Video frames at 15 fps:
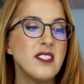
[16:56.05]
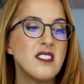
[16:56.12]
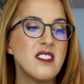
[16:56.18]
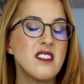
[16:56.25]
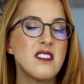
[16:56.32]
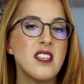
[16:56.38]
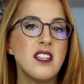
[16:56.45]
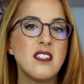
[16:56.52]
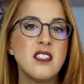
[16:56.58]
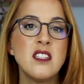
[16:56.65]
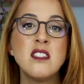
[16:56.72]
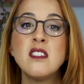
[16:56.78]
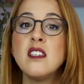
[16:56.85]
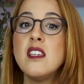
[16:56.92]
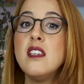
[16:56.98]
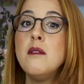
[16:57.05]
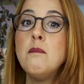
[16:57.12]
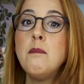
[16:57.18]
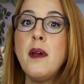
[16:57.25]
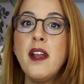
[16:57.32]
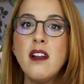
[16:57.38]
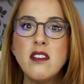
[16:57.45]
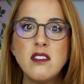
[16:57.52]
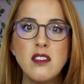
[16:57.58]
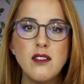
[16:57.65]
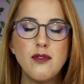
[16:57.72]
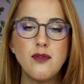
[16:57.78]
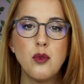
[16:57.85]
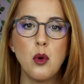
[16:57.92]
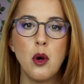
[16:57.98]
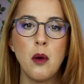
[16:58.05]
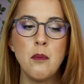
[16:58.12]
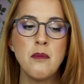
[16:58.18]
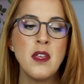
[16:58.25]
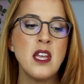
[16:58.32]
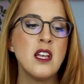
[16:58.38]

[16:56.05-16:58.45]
it's a sentence, imperative form.